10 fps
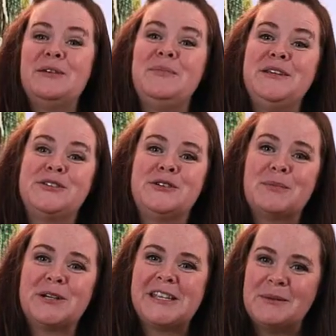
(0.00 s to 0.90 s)
could be
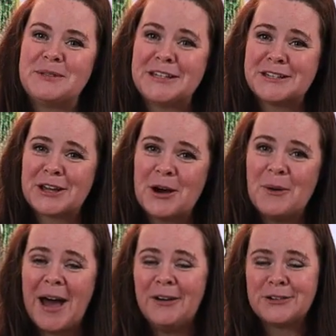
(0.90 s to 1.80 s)
super tempting to go
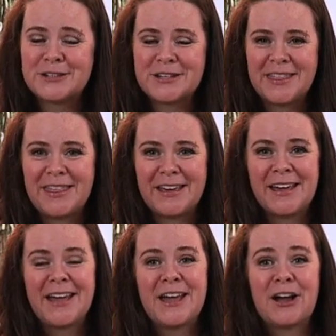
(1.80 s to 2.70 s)
out to the